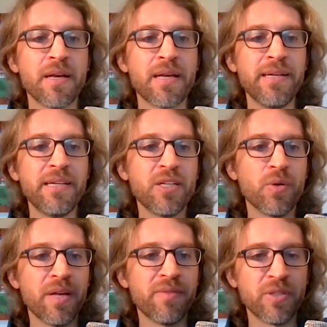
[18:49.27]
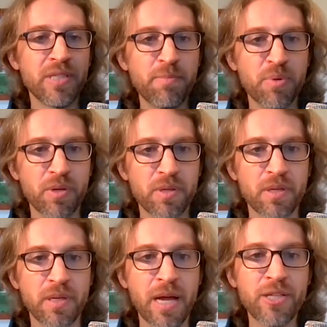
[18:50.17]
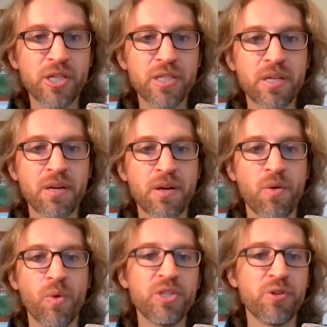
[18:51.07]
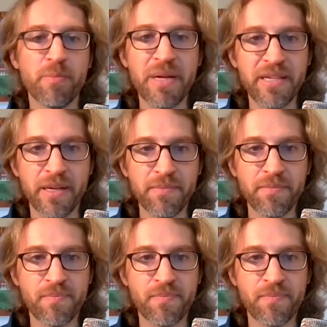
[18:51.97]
need to go a level deeper, not just what's your opinion,